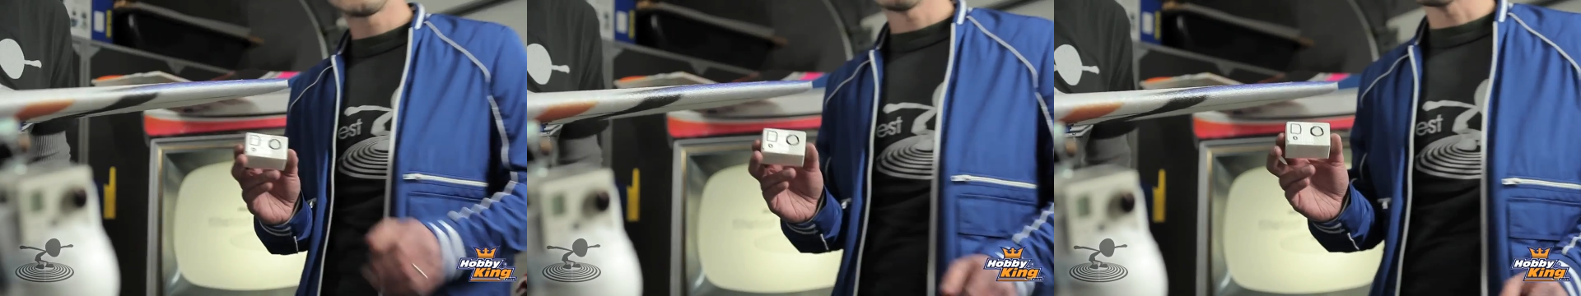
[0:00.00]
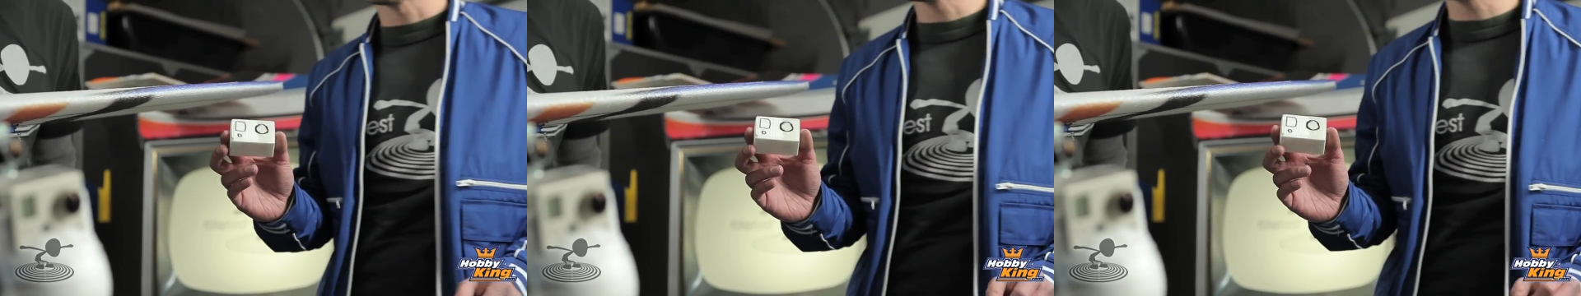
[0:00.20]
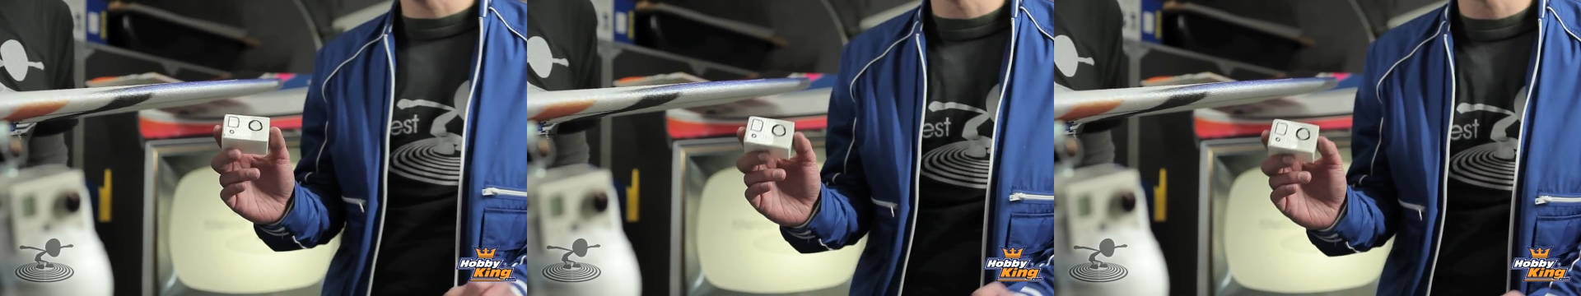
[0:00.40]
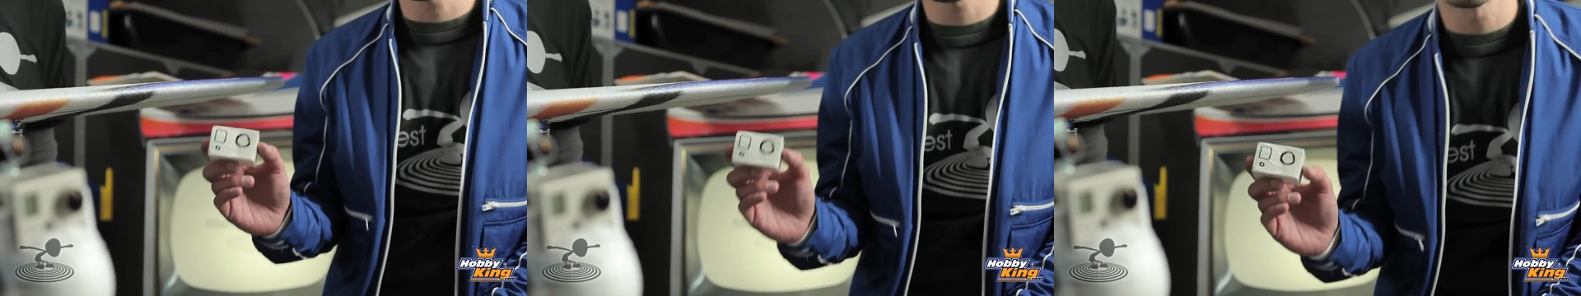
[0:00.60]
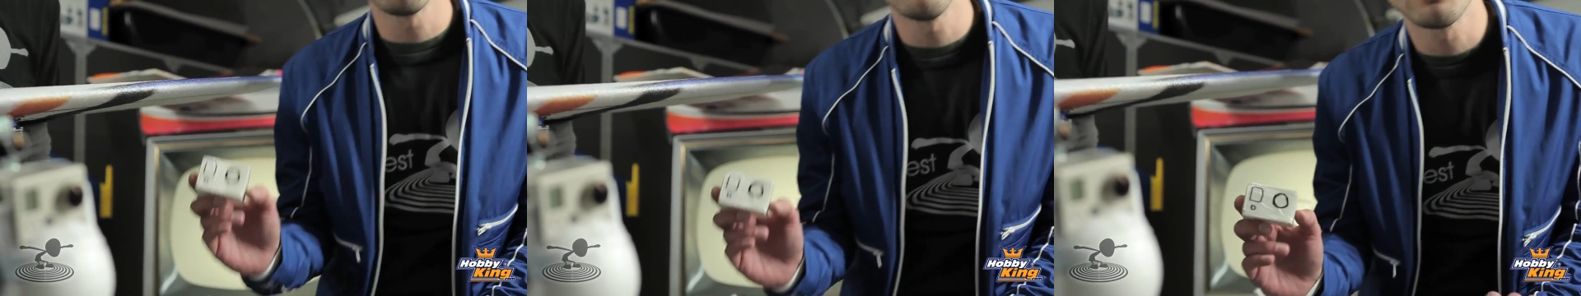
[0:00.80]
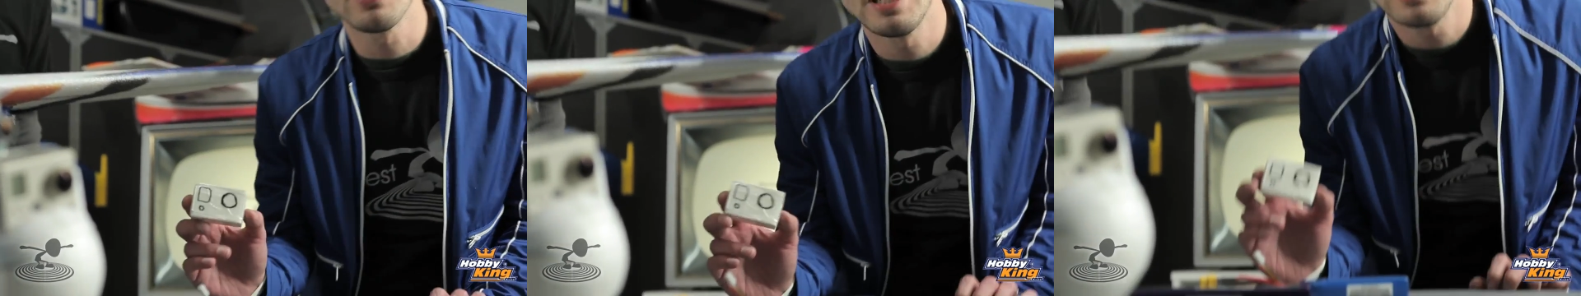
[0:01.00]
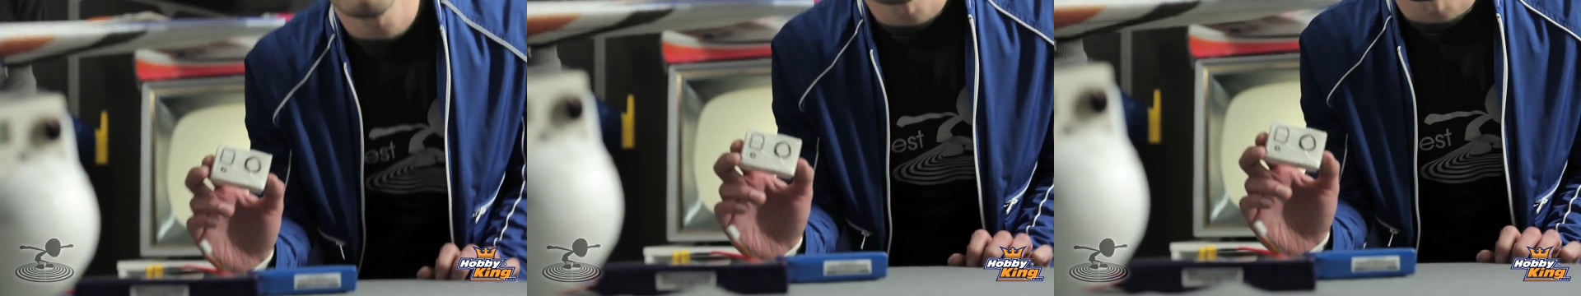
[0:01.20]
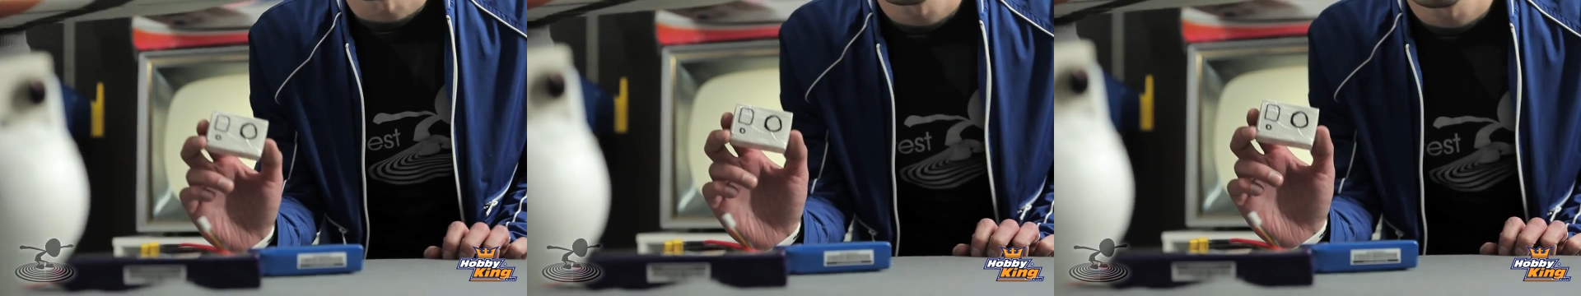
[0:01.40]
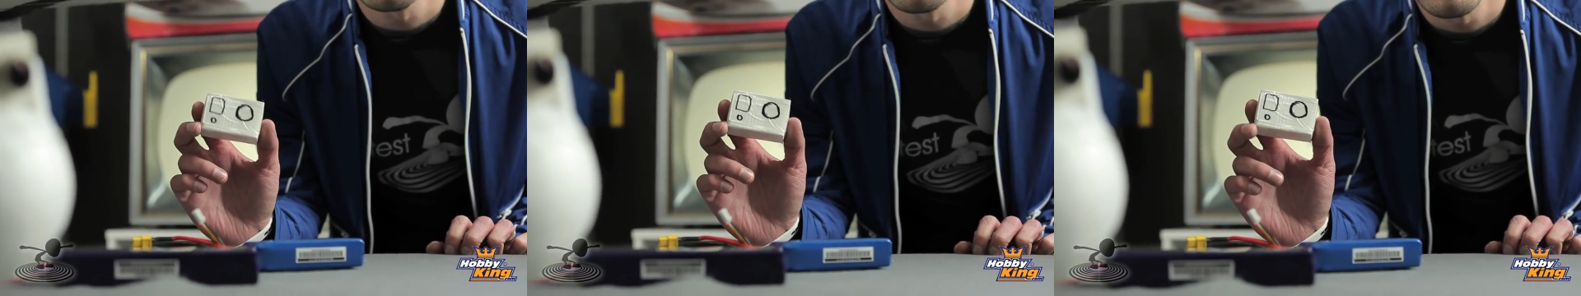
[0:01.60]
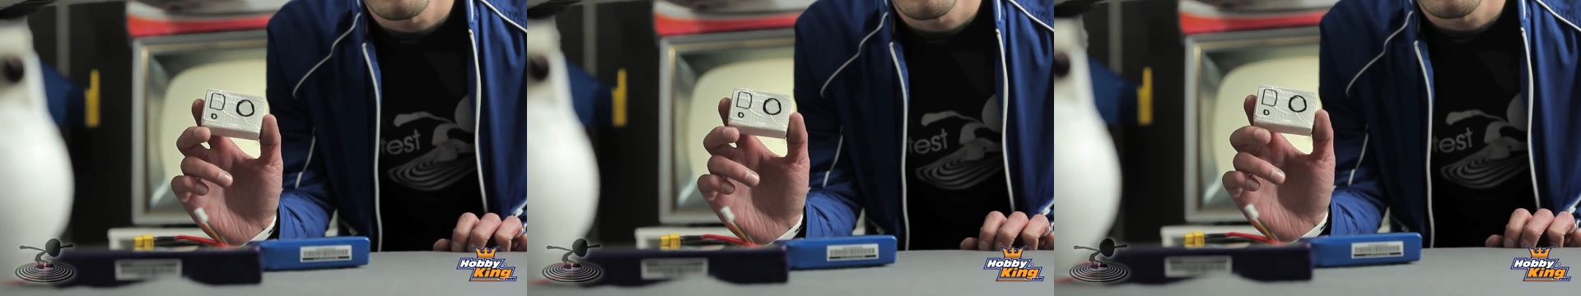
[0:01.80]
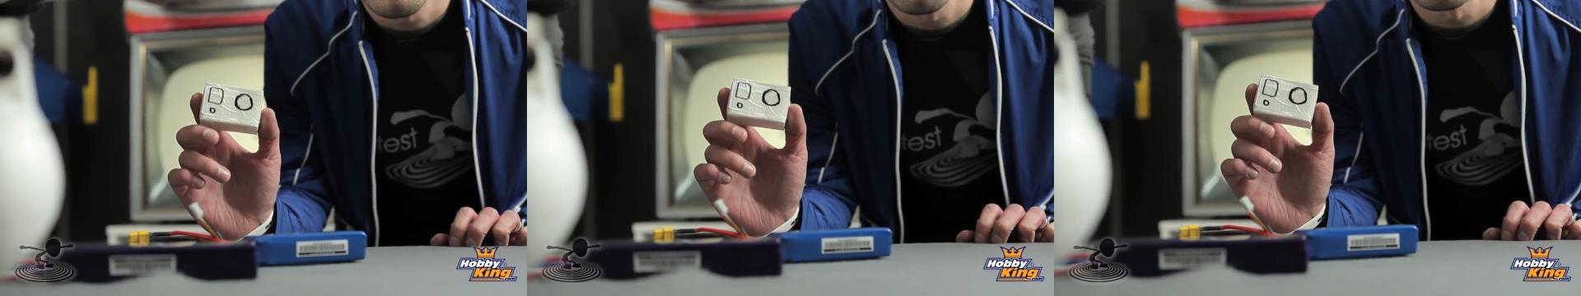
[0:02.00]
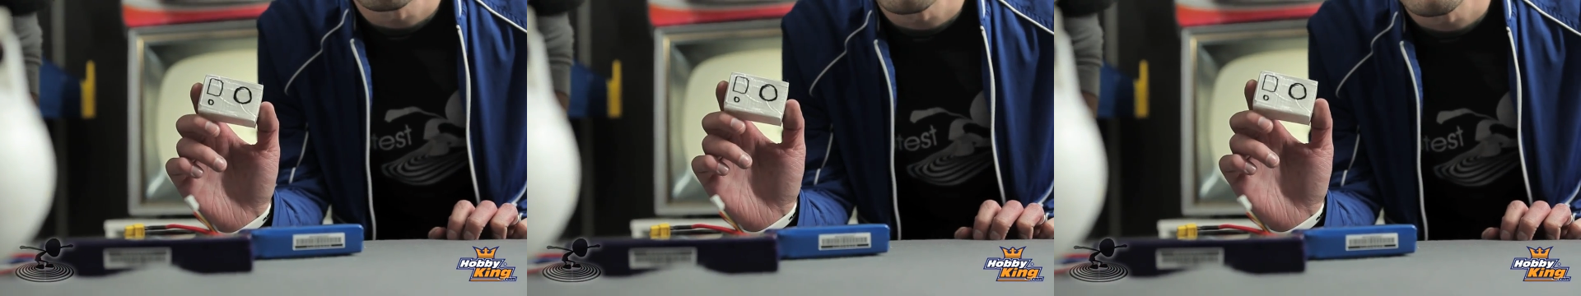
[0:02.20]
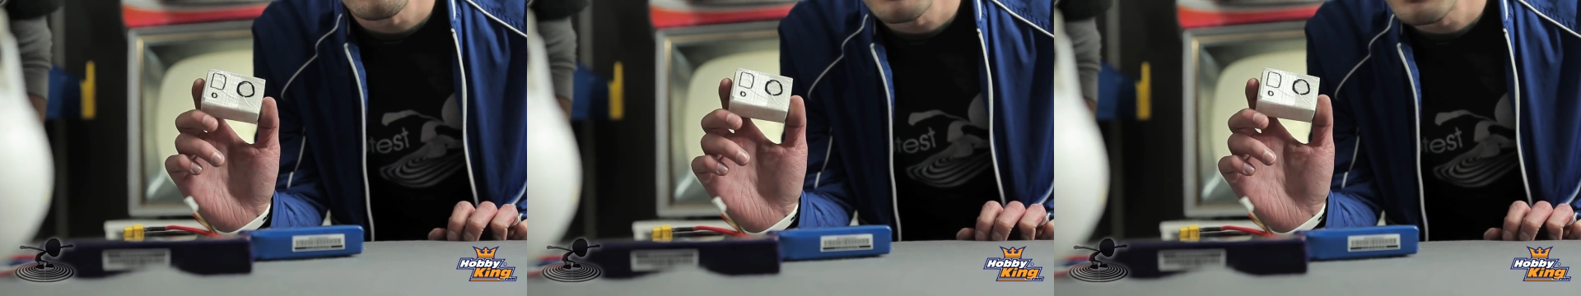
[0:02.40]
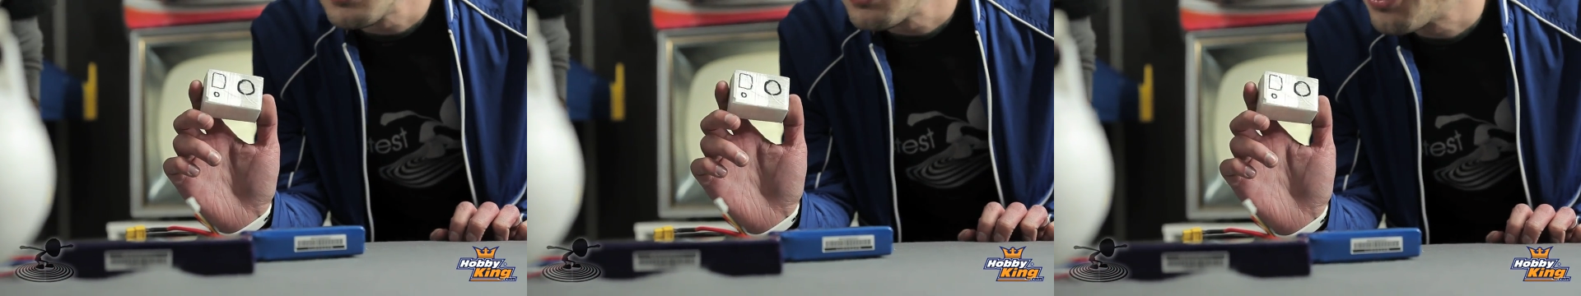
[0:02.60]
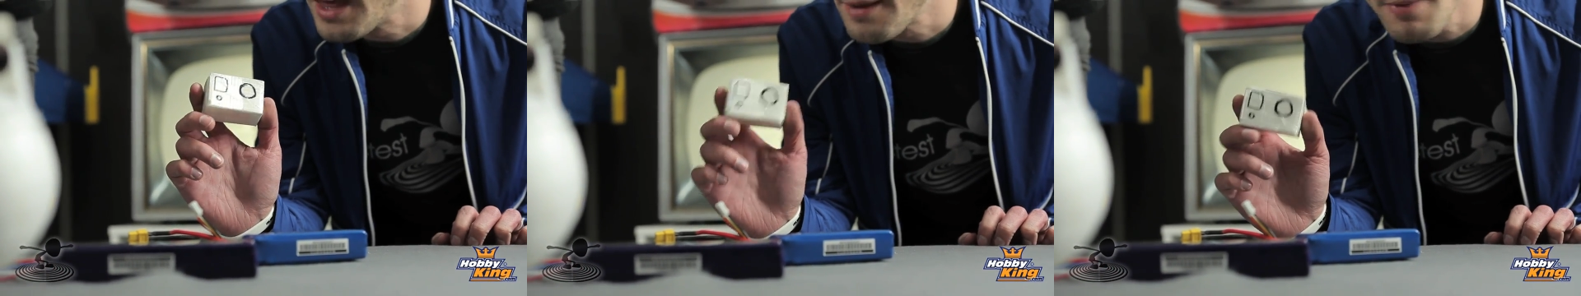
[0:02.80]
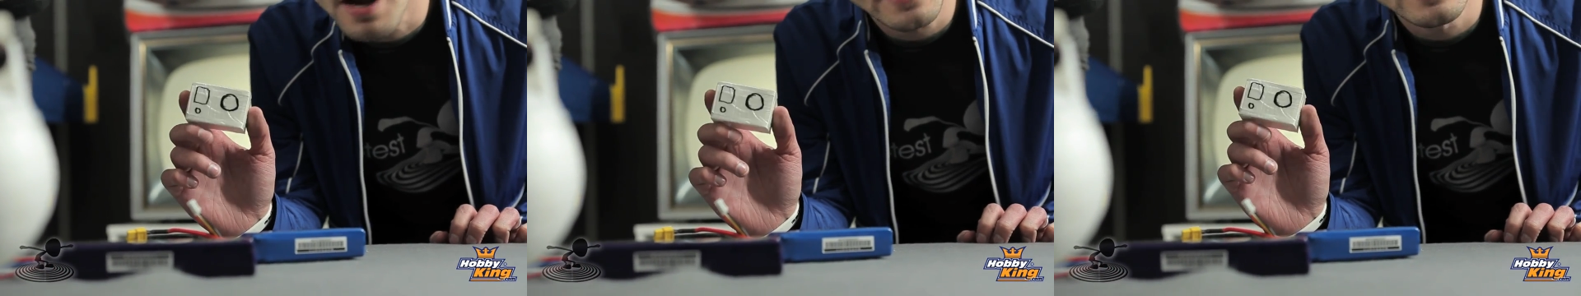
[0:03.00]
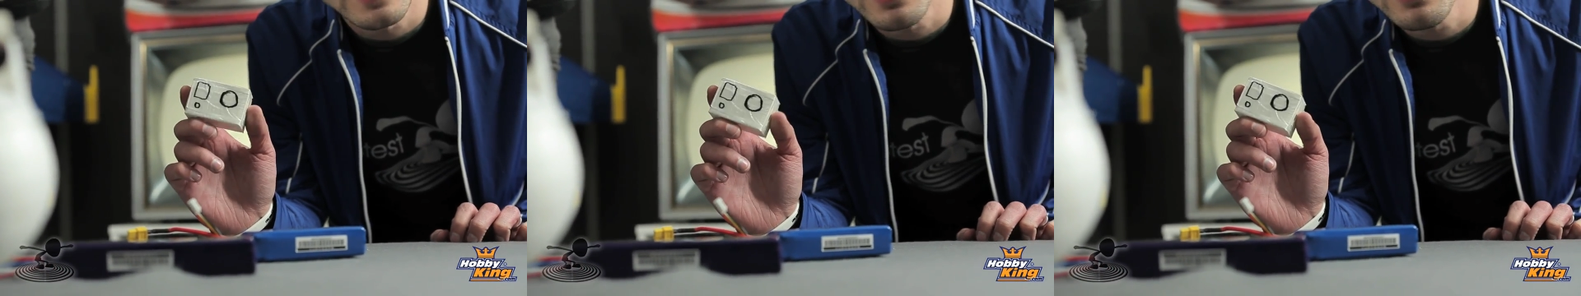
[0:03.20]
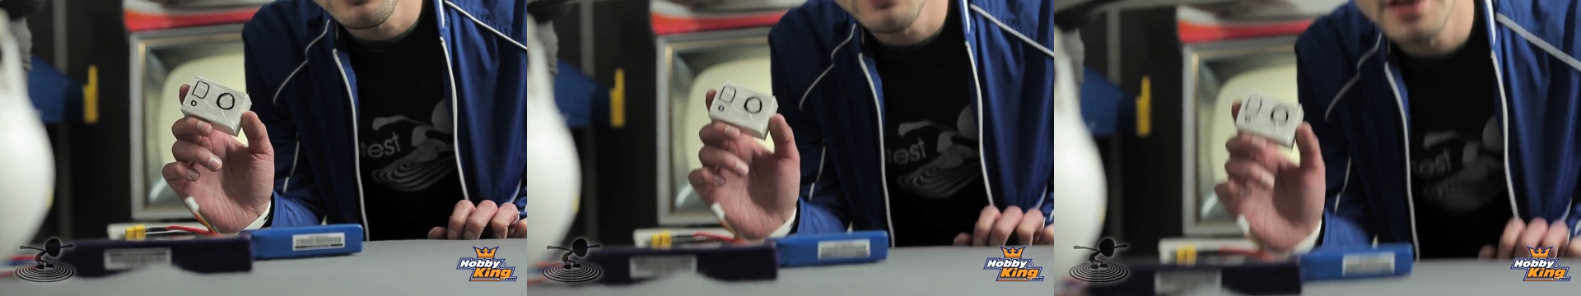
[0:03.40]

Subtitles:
No face is visible, so there are no lips to read.